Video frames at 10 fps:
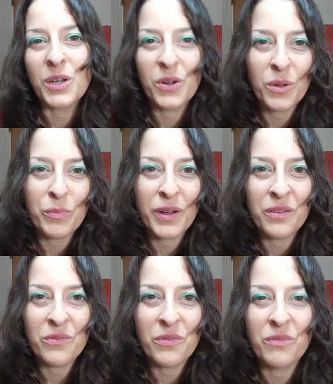group
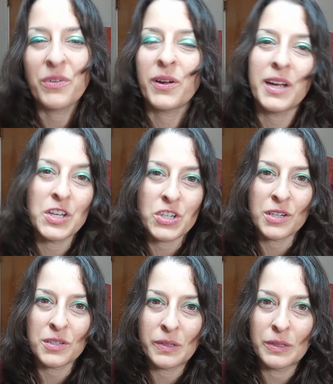of very
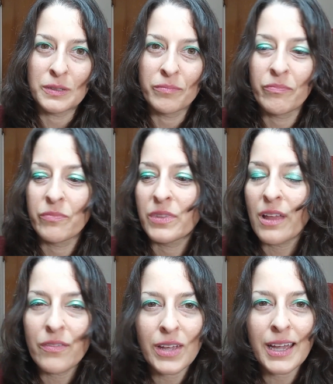gentle,
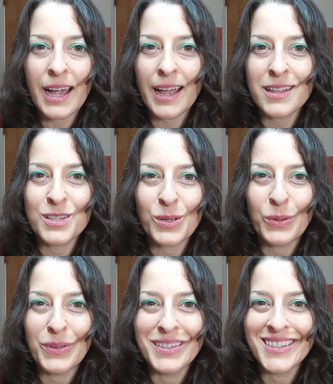loving, kind
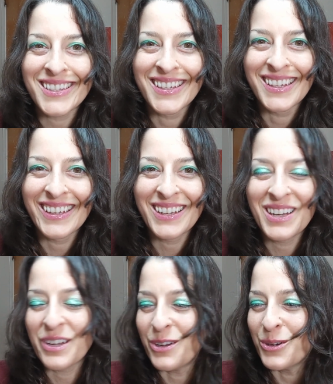souls
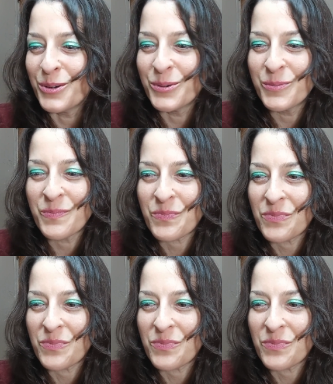who